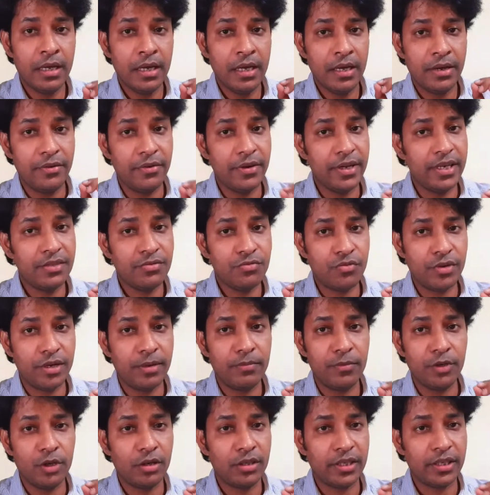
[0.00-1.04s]

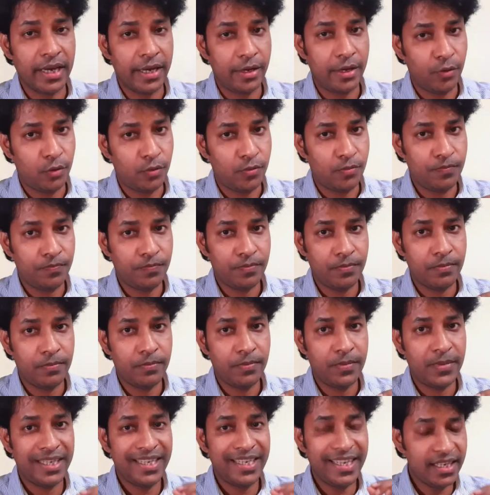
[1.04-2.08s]
restream.io.
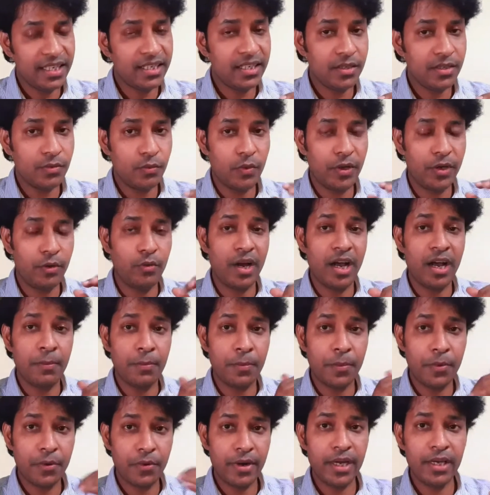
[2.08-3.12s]
Yes, when you
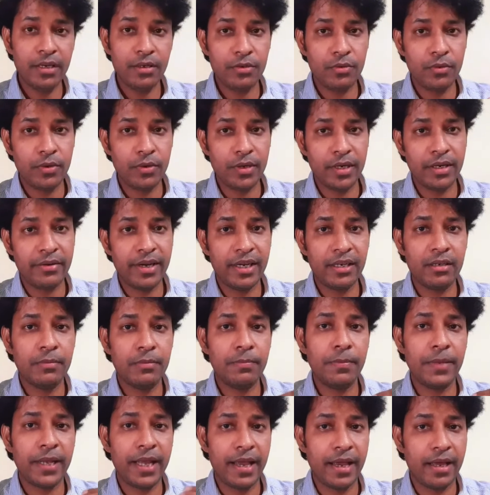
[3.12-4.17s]
upgrade to a greater
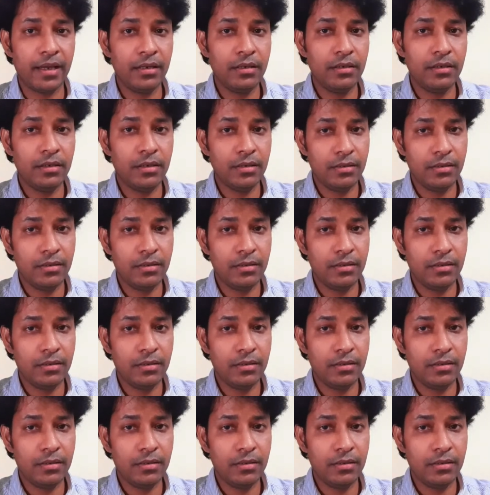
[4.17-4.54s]
plan,